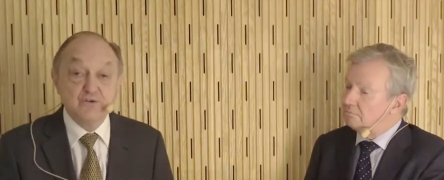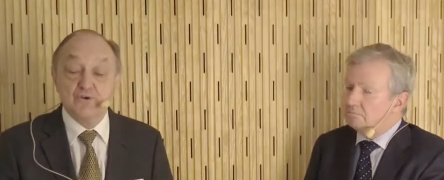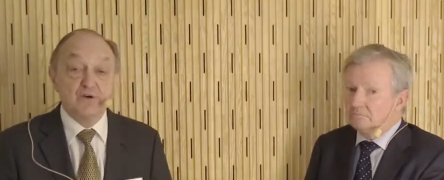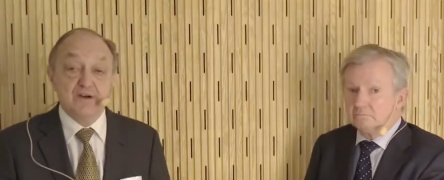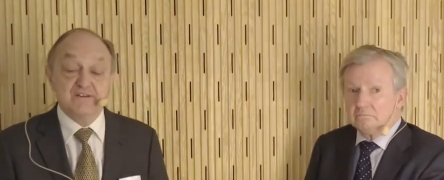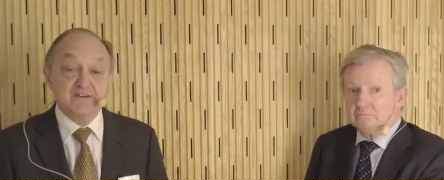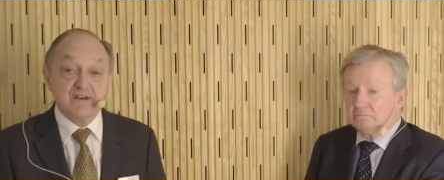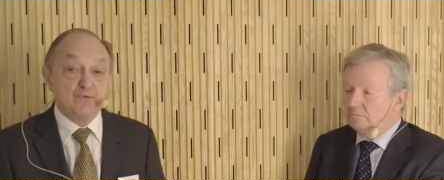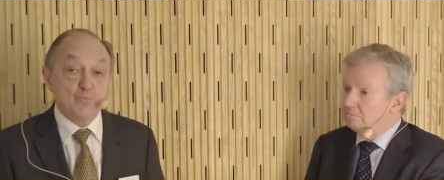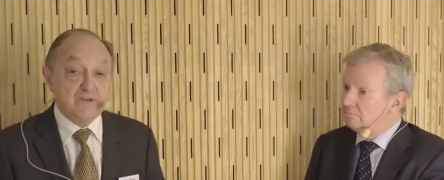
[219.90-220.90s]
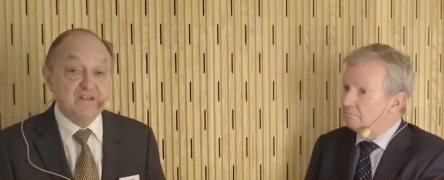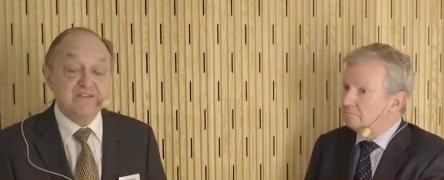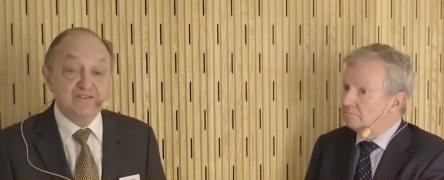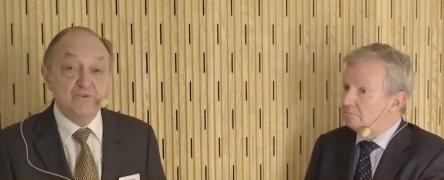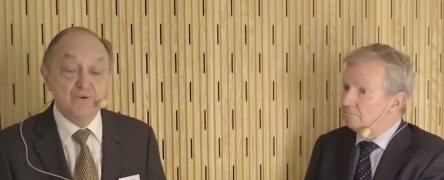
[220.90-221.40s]
Speaker 1: you know, and, and we
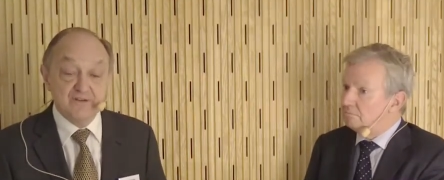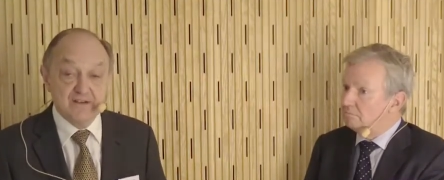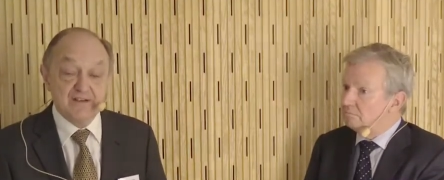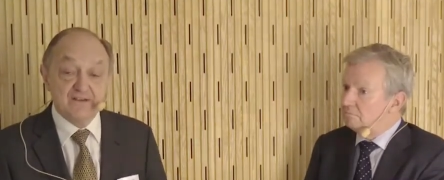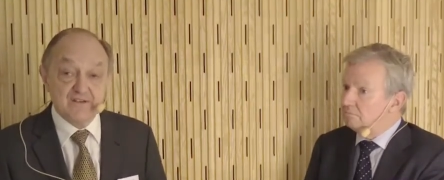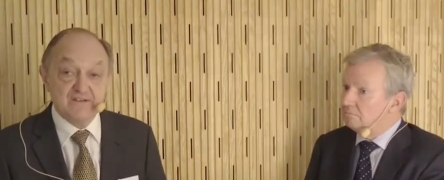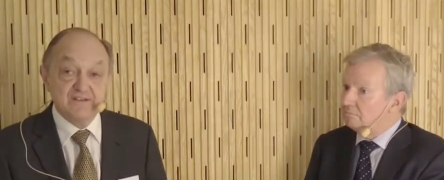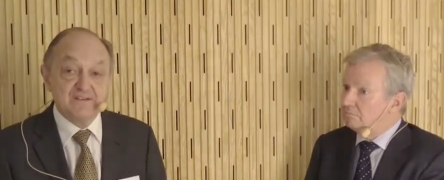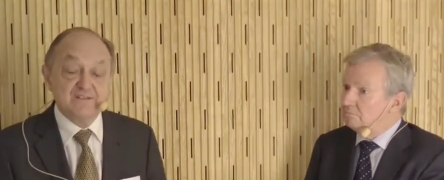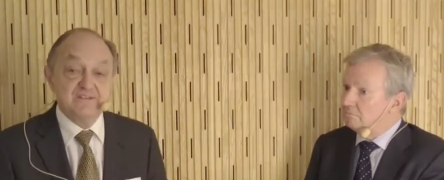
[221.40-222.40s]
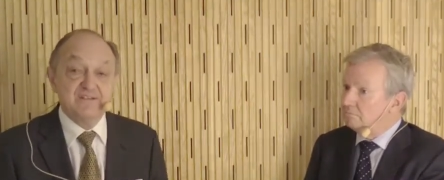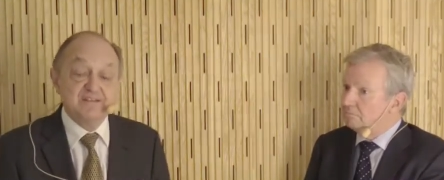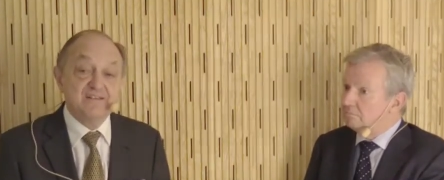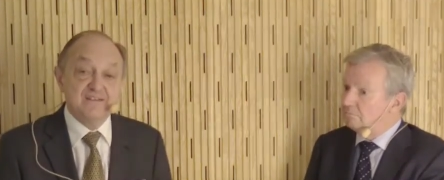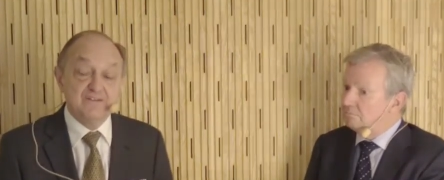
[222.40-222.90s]
need to, uh,
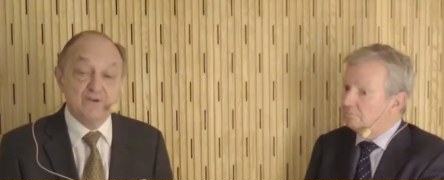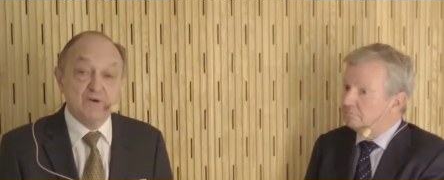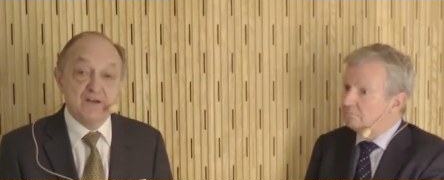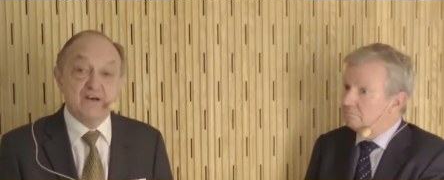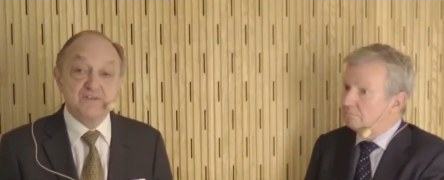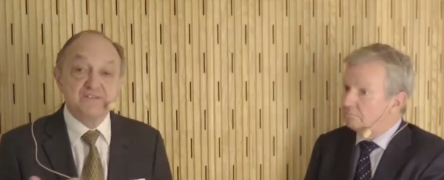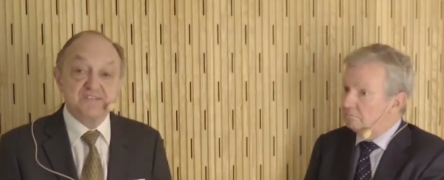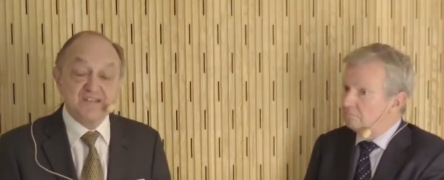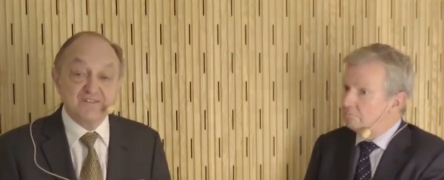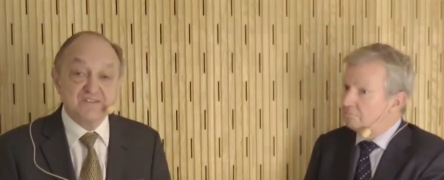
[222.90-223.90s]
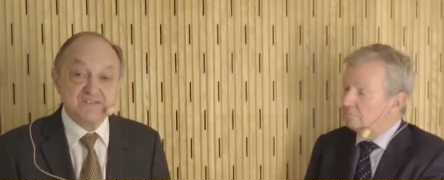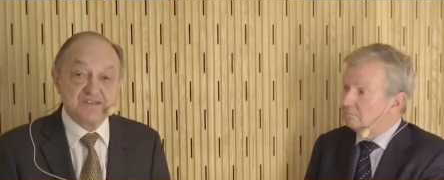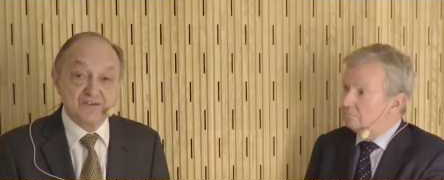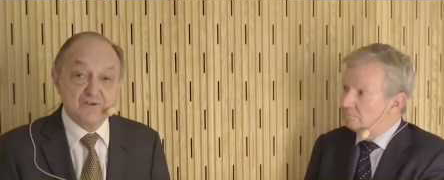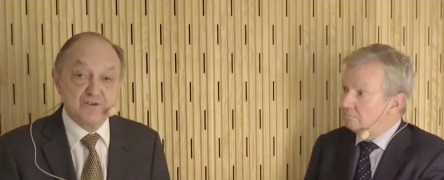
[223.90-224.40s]
you know, understand these
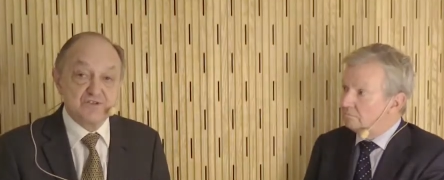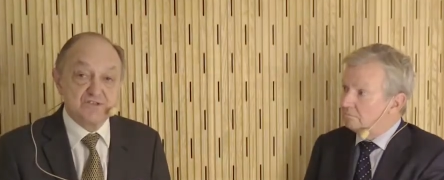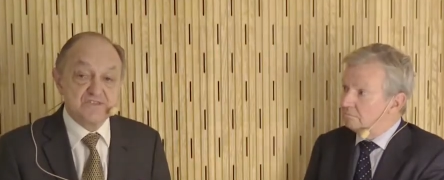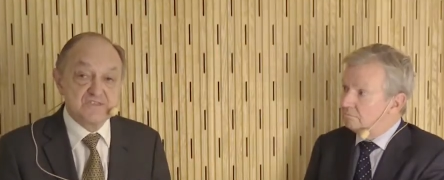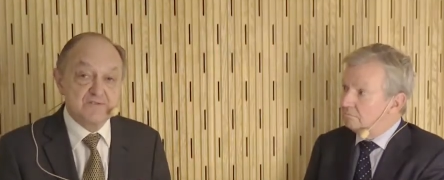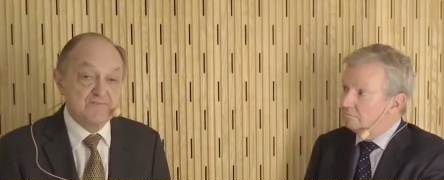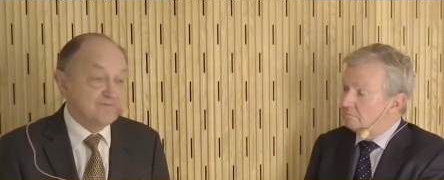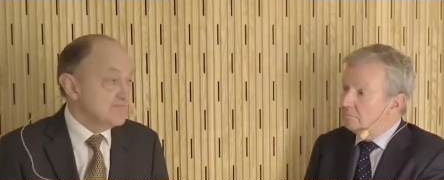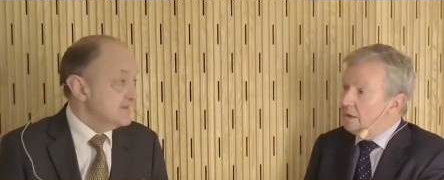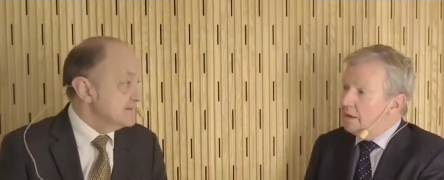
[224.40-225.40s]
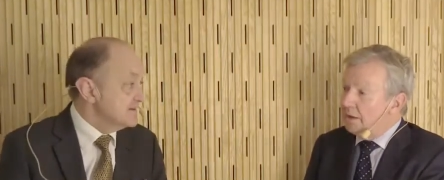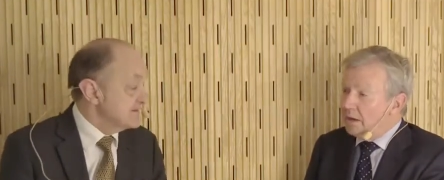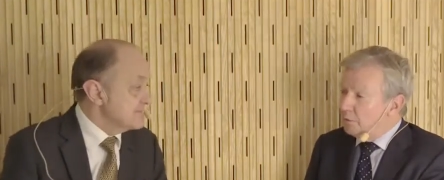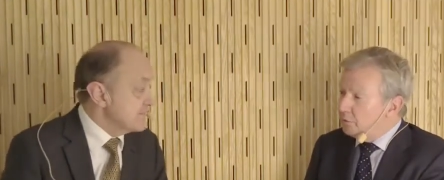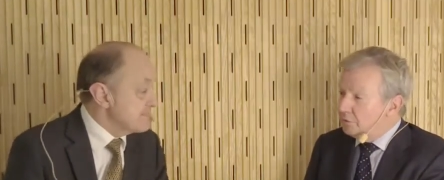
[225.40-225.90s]
technologies.
Speaker 2: And
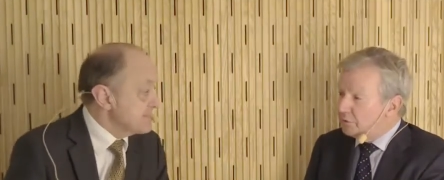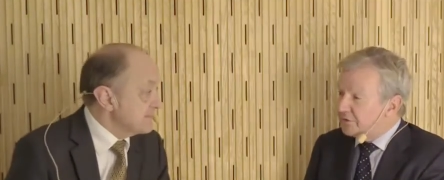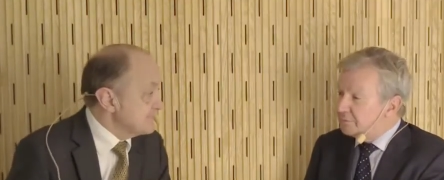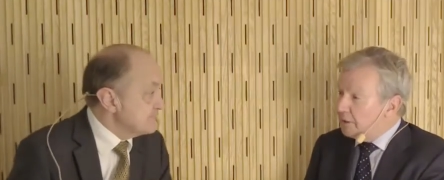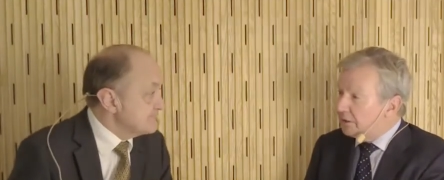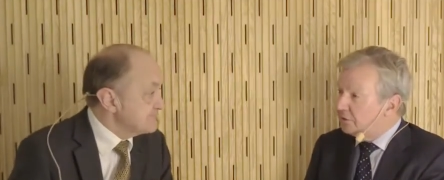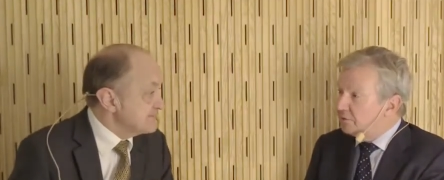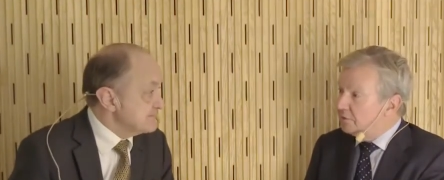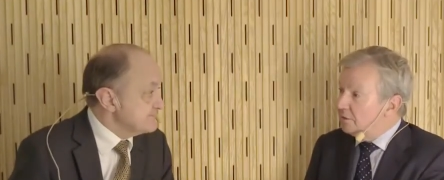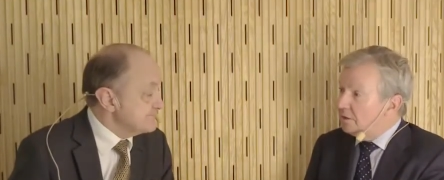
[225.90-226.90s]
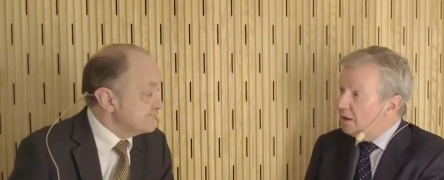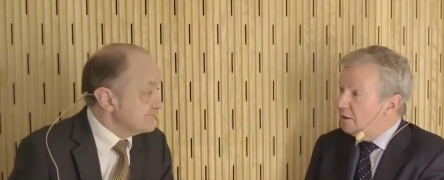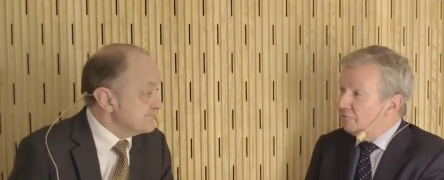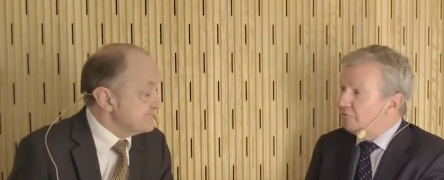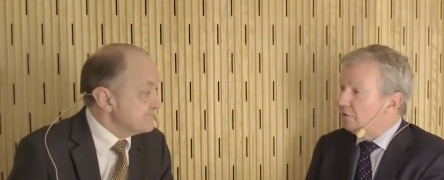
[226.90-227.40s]
how do you expect
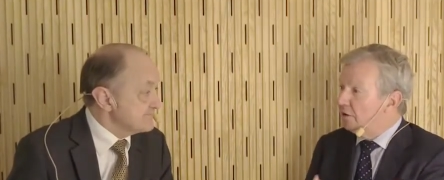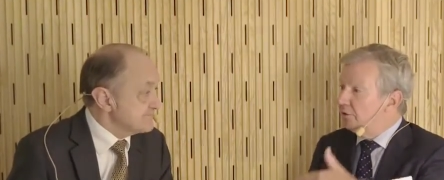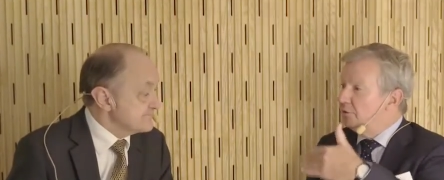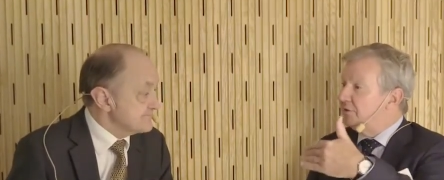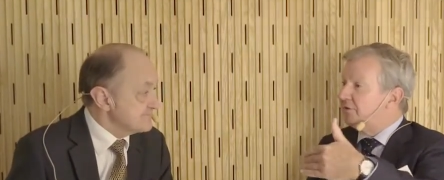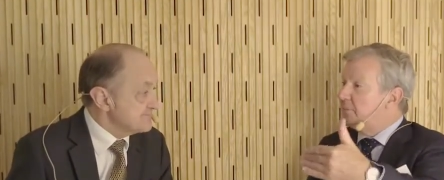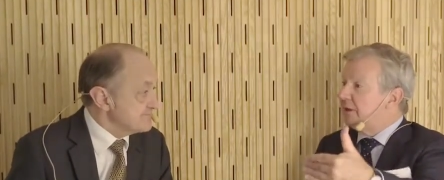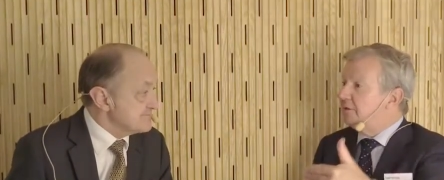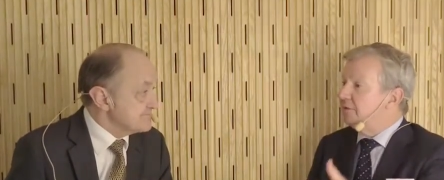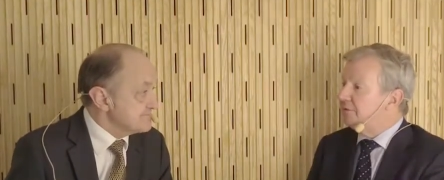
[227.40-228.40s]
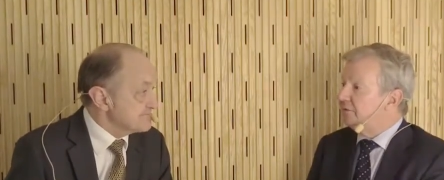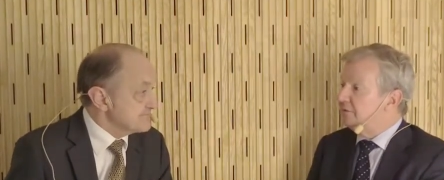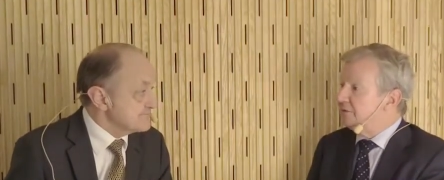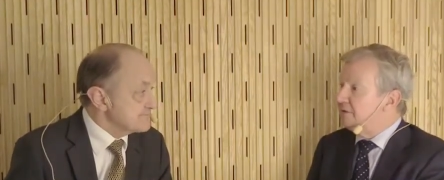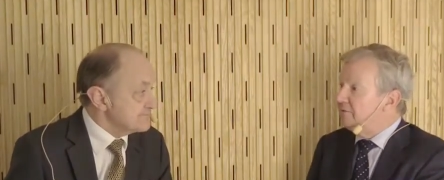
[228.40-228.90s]
how far do you expect this
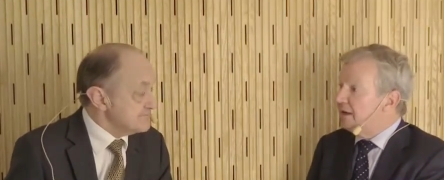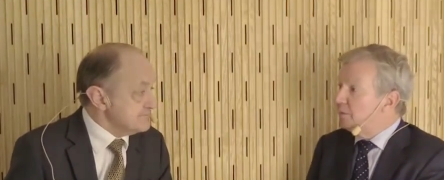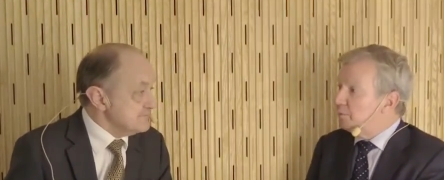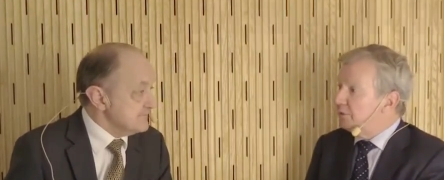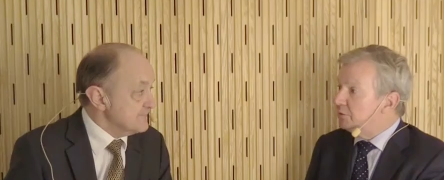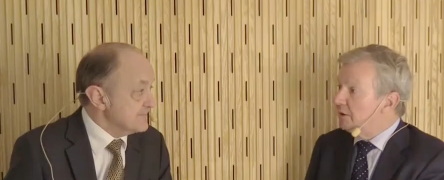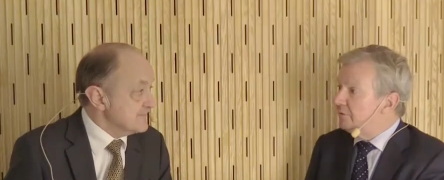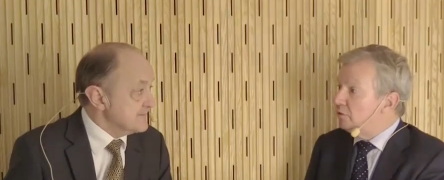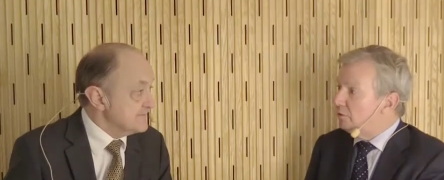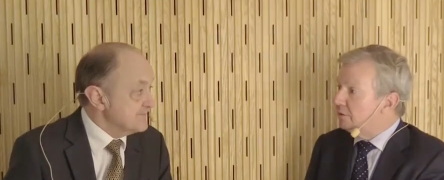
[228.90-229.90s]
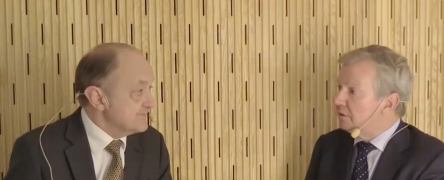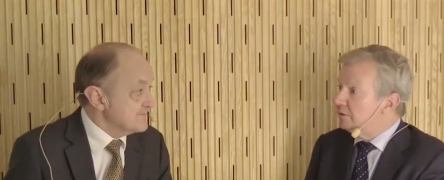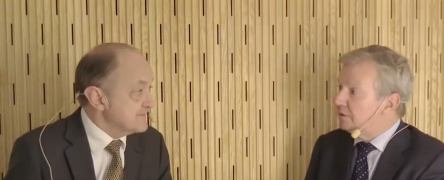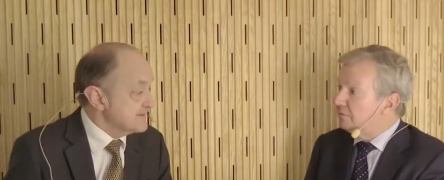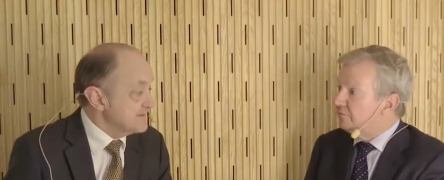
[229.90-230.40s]
development to have gone in,
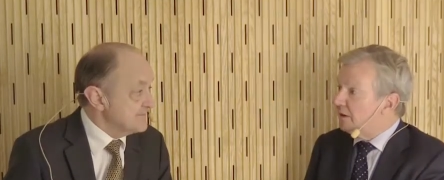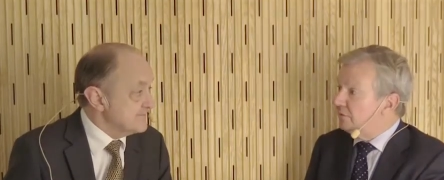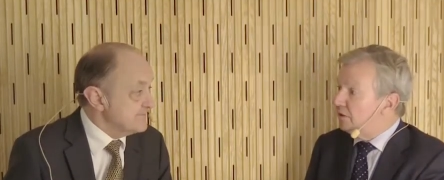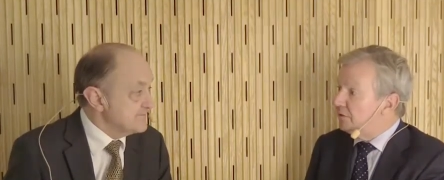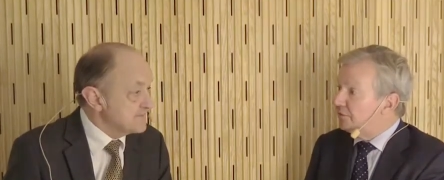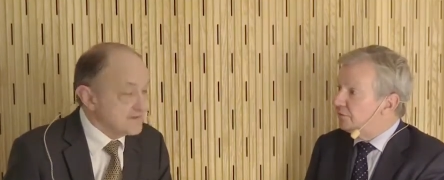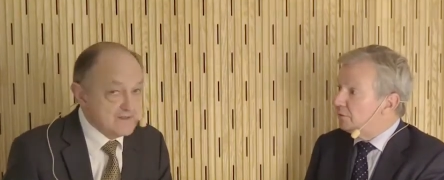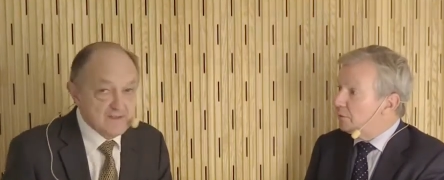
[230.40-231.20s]
in five years from